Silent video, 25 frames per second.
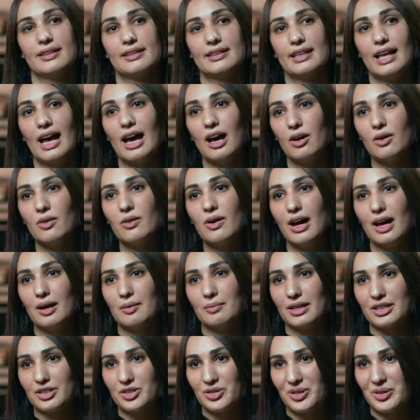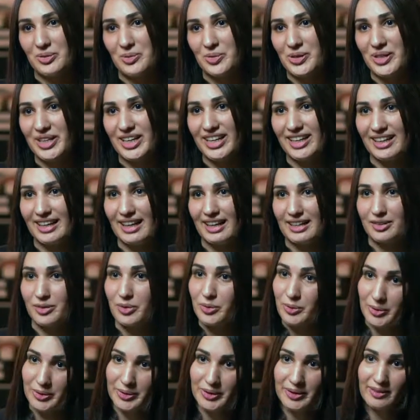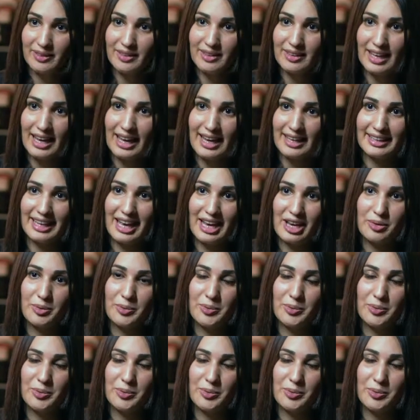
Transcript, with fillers: Now I'm actually working at Google and I